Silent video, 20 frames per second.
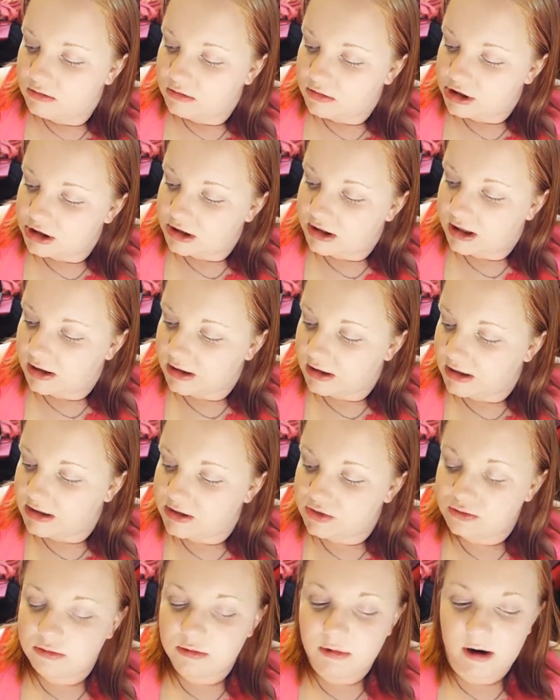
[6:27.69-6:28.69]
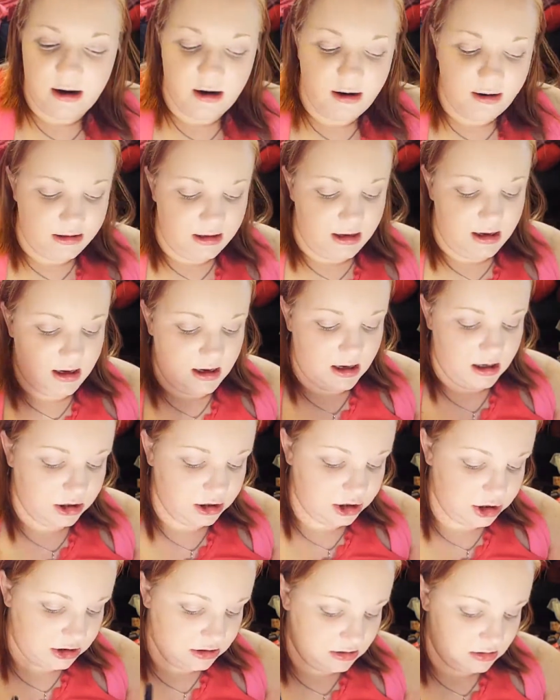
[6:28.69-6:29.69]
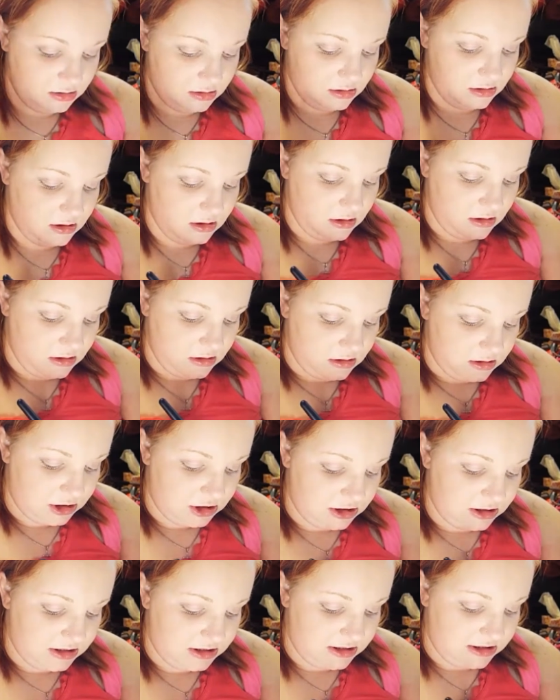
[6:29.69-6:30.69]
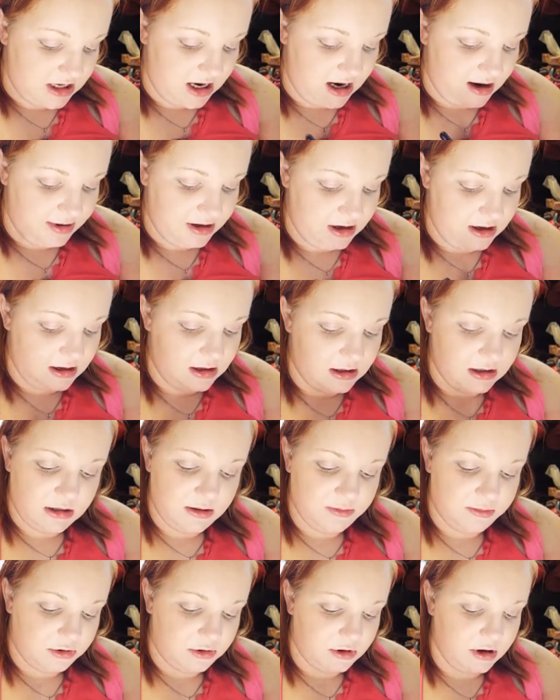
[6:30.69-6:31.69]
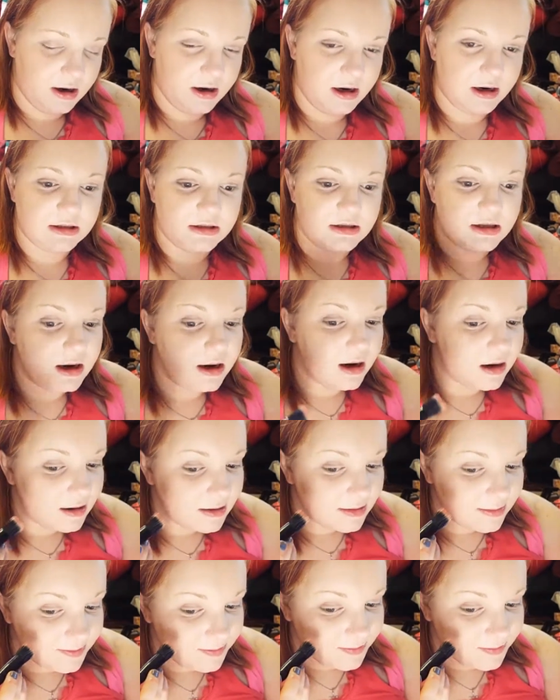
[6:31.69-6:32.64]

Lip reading: which luckily is right on the edge. Just dab it into the product there.